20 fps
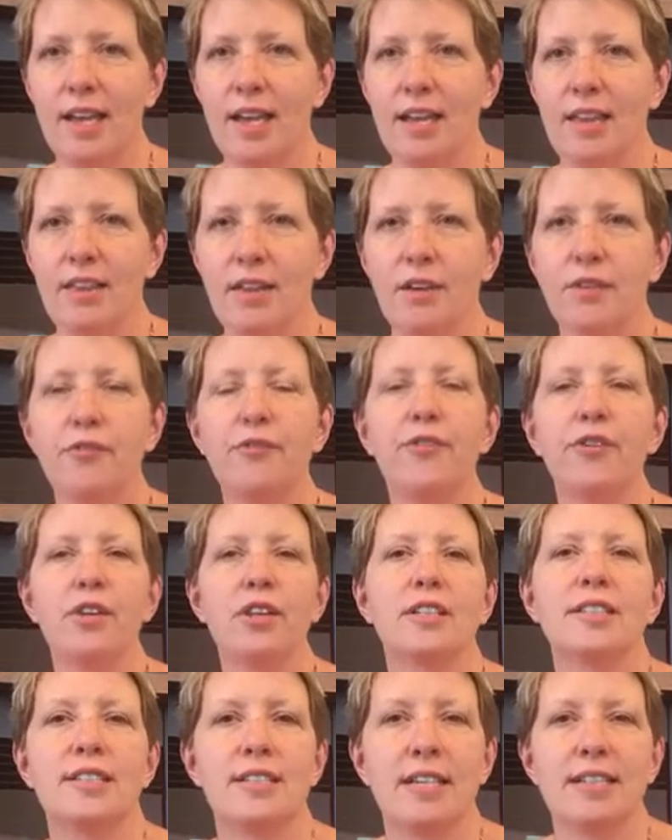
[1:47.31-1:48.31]
in the
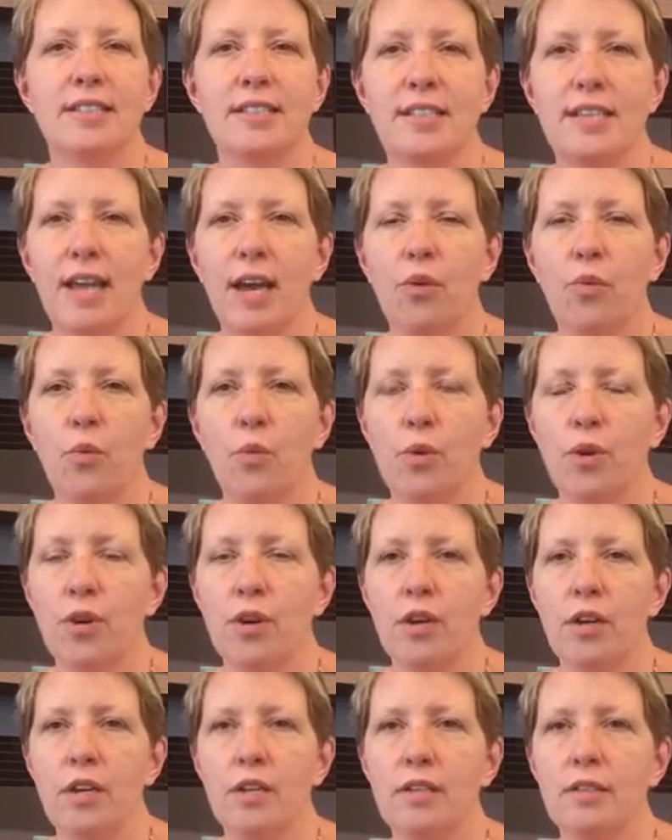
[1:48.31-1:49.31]
fullest sense of that
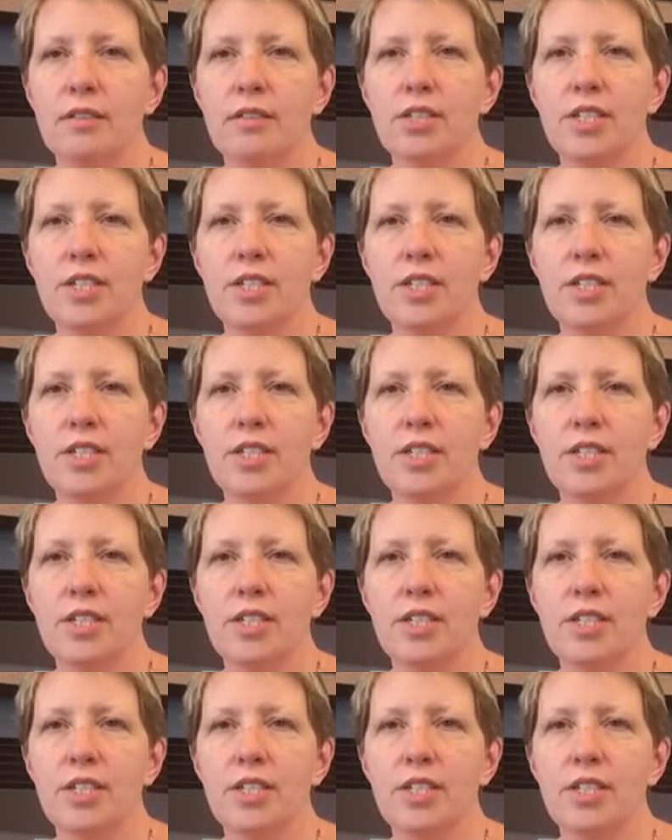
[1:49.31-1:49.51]
word.